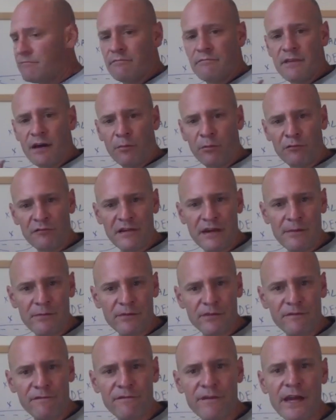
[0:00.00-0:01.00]
double team
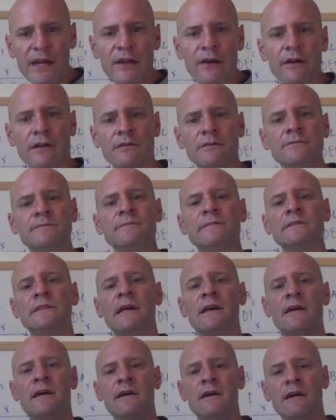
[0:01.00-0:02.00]
with the feeder?
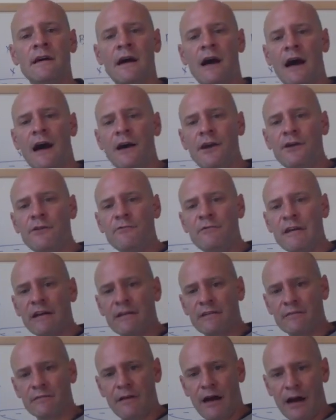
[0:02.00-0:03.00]
How you
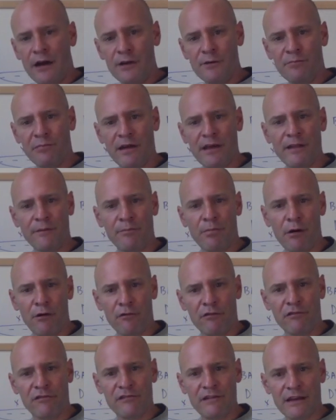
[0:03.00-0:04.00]
play the
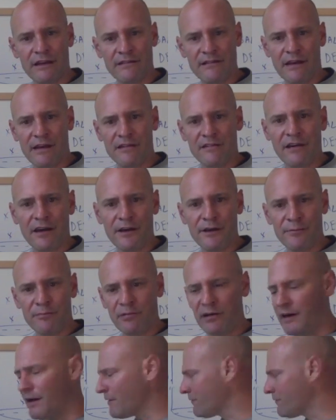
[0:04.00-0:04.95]
post dictates how you play